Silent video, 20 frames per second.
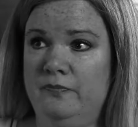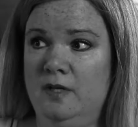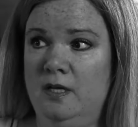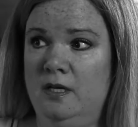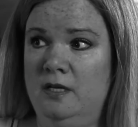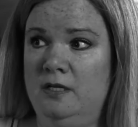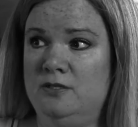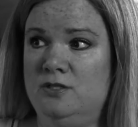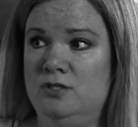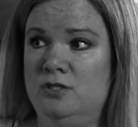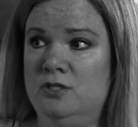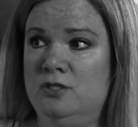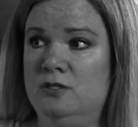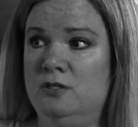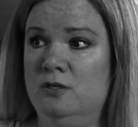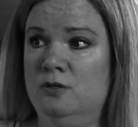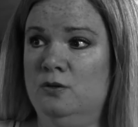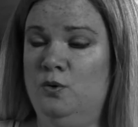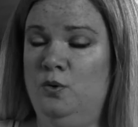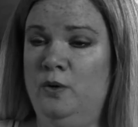And it's just
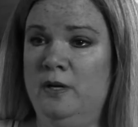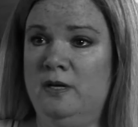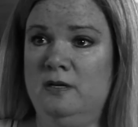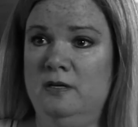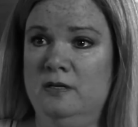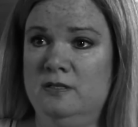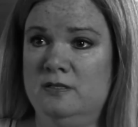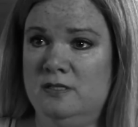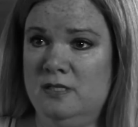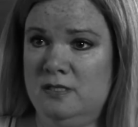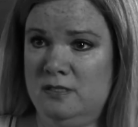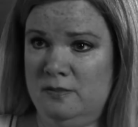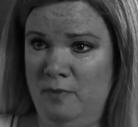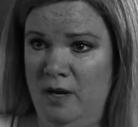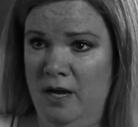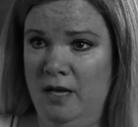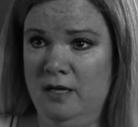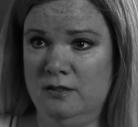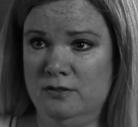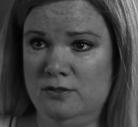a quick 6
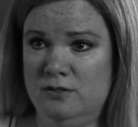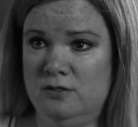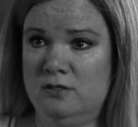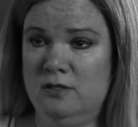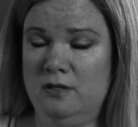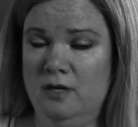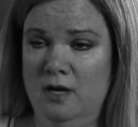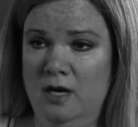miles to the